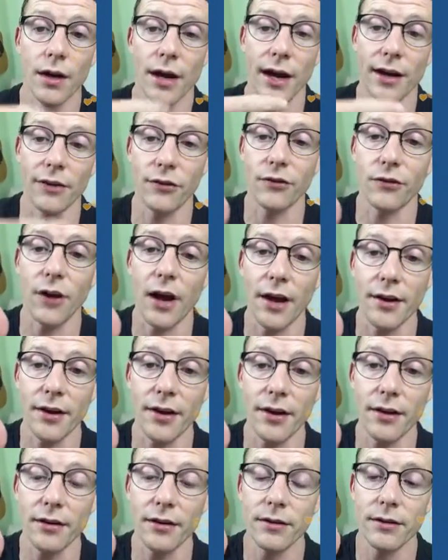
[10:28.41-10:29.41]

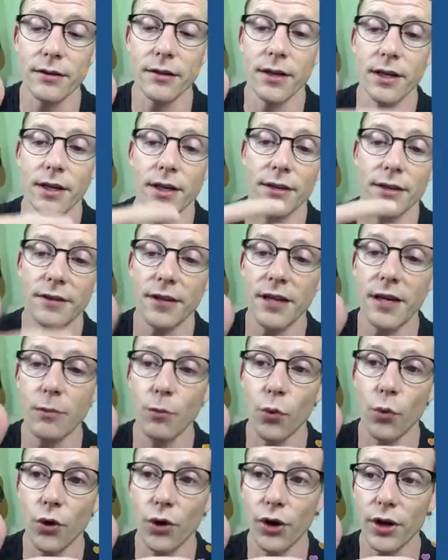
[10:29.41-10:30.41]
Asana,
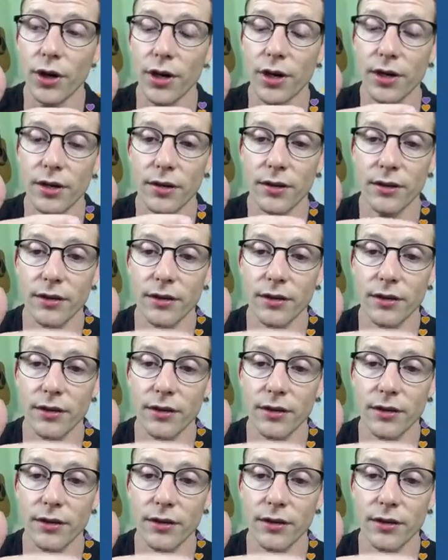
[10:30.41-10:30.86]
Teamwork.